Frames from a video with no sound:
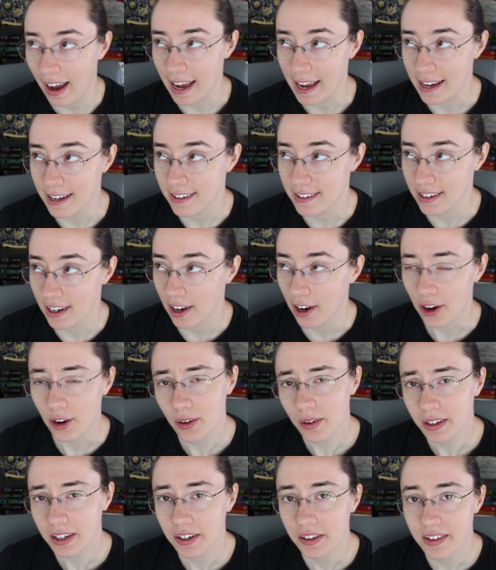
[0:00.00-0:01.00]
And uh,
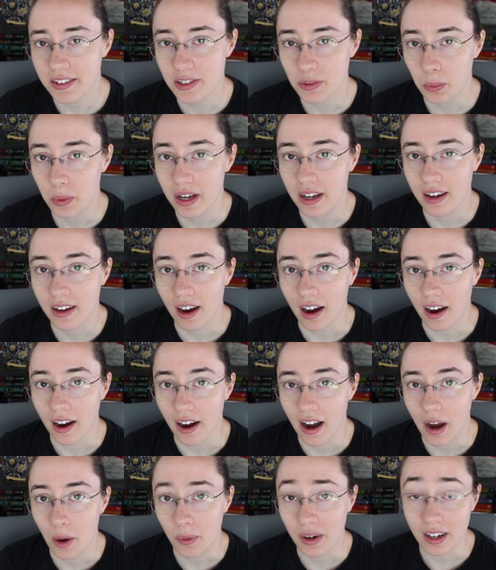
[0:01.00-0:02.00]
earlier this week,
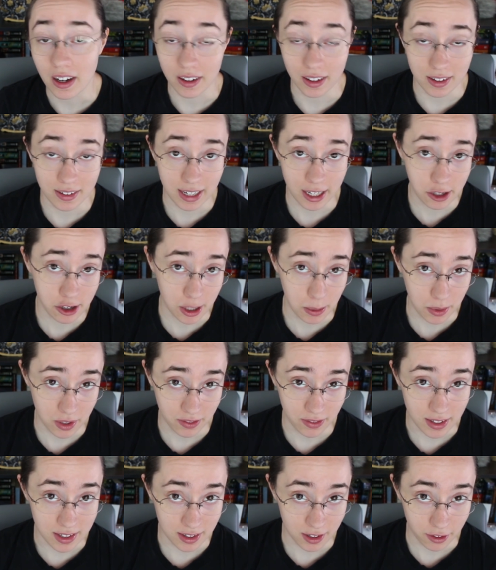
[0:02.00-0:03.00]
I went on a day trip to
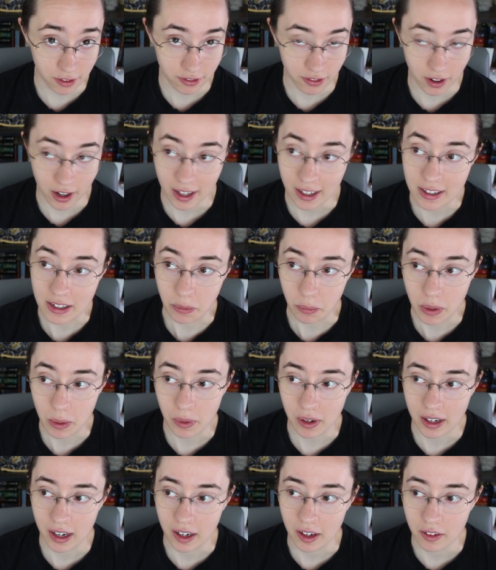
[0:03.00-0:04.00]
visit a friend, and we were
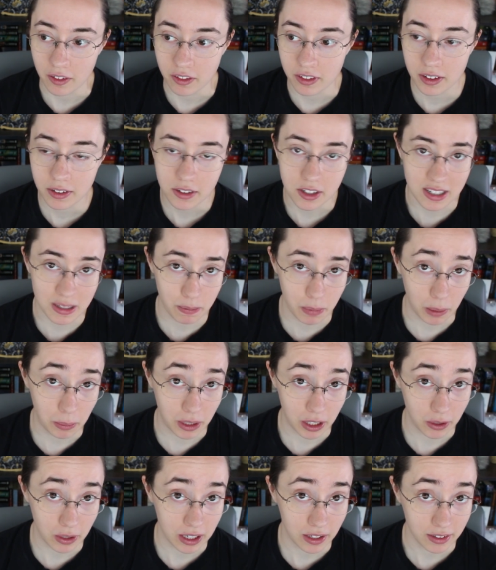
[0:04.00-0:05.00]
kind of just
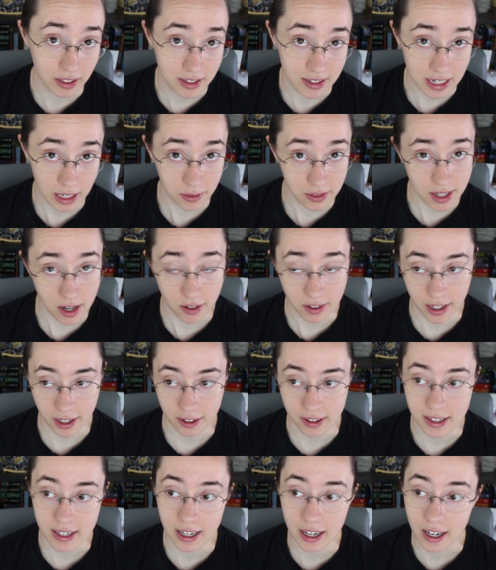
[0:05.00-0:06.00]
bumming around the downtown
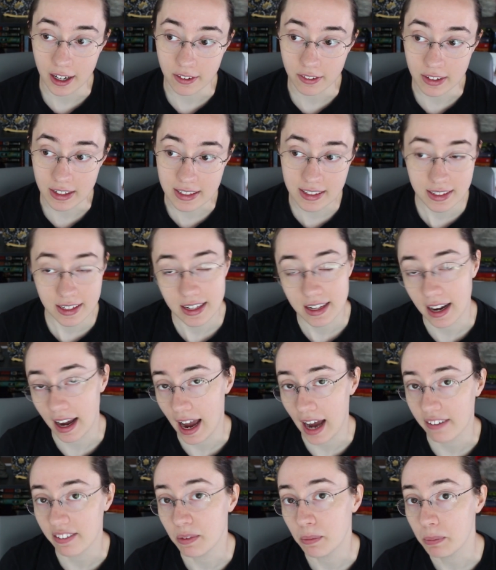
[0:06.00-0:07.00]
area of a city I
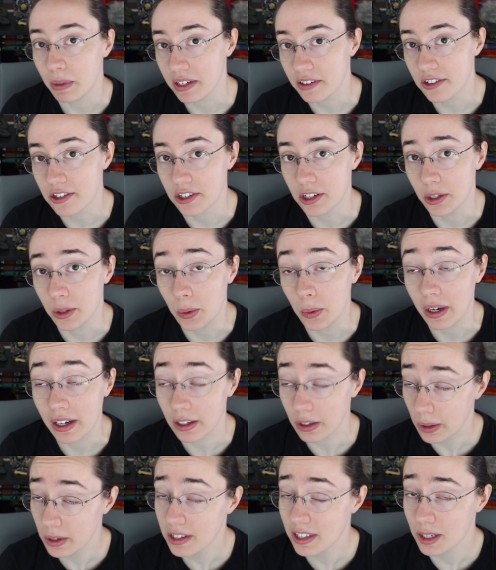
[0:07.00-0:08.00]
haven't been to in
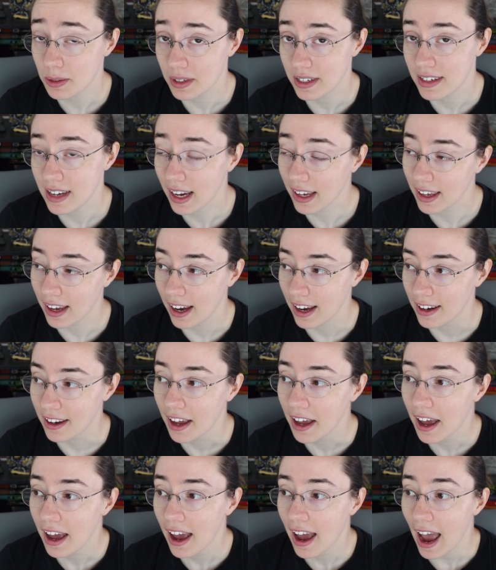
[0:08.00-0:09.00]
close to a decade.
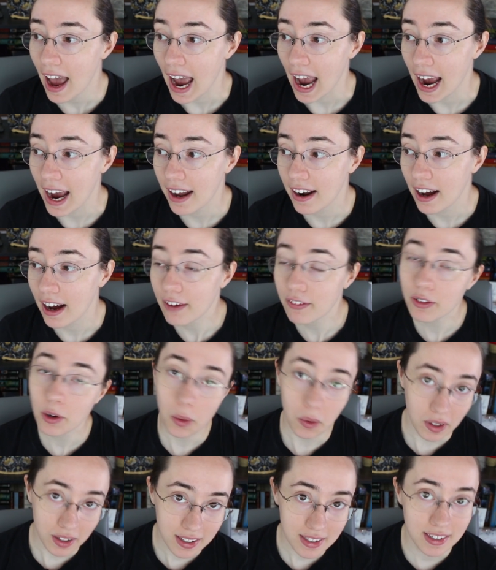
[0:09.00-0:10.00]
And of
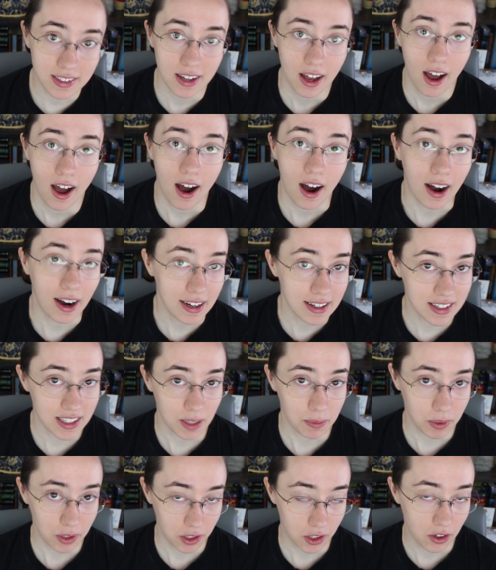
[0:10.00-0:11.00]
course, I
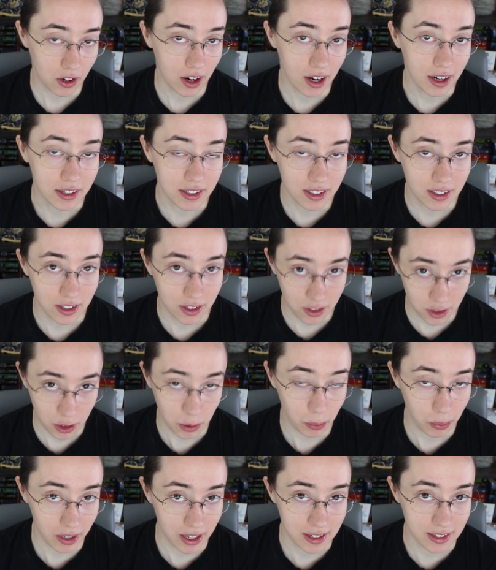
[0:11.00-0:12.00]
stumbled across two
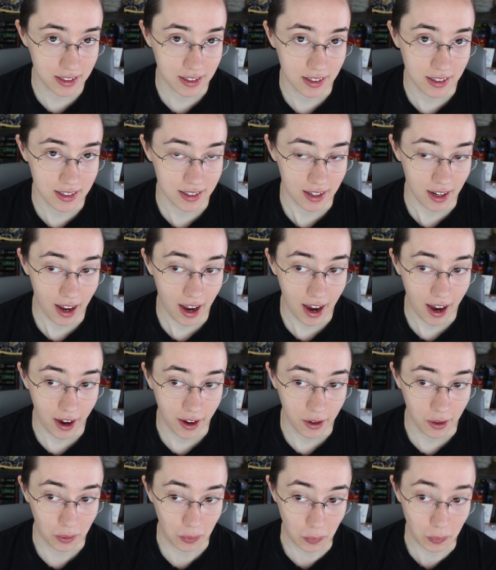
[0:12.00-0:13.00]
places that
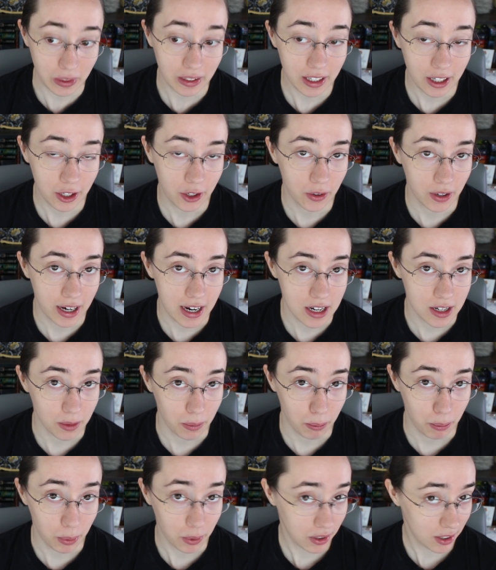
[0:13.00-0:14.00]
had really
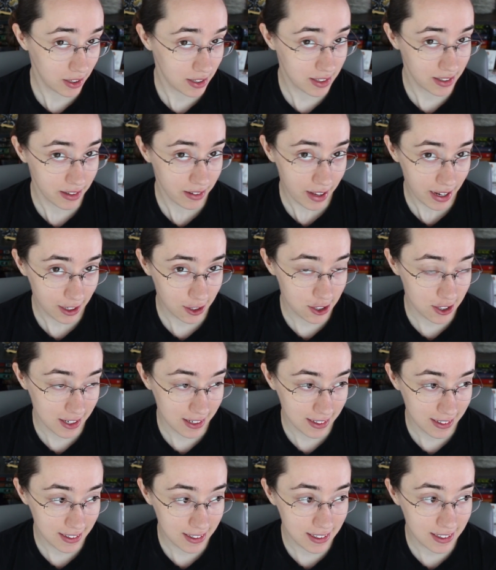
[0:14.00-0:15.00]
great book
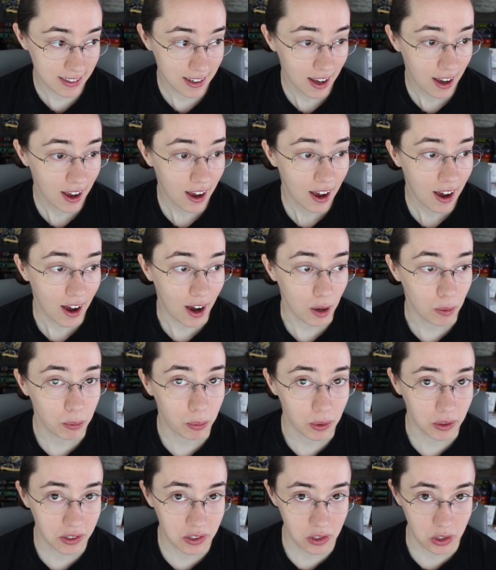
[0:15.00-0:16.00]
selections, a
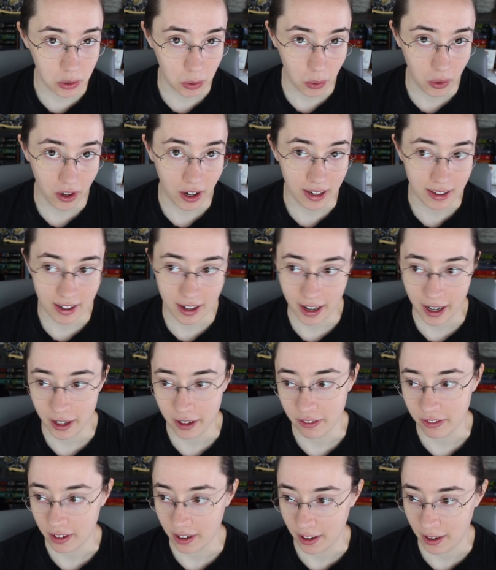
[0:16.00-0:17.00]
bookstore and kind
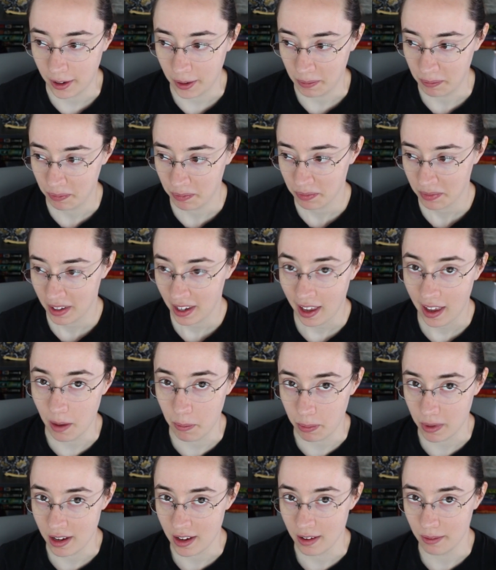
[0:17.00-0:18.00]
of a
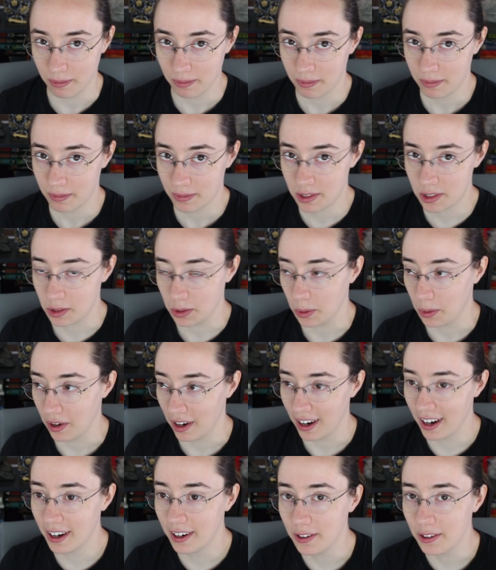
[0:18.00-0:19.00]
hippie
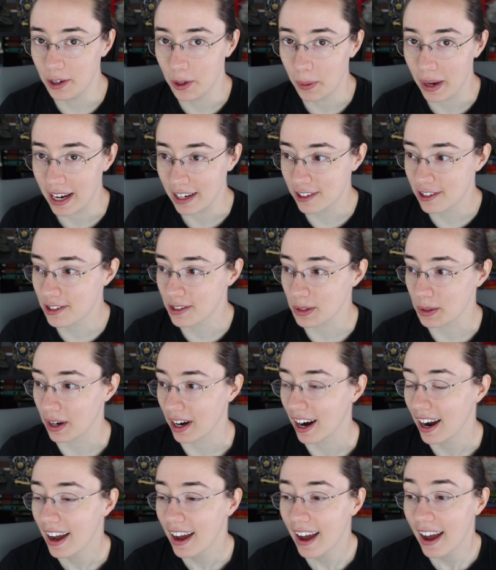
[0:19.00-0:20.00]
store, new age
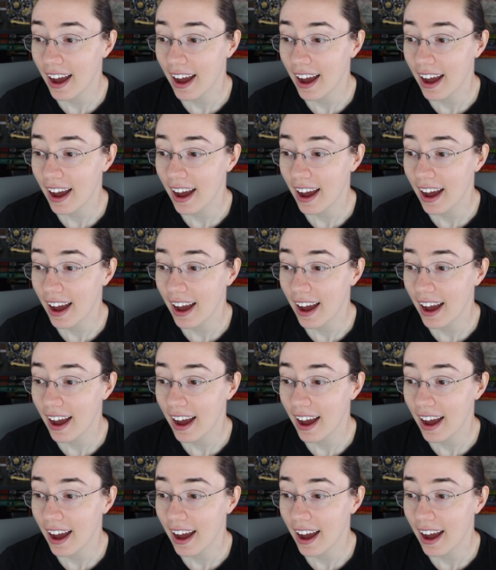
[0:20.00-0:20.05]
store.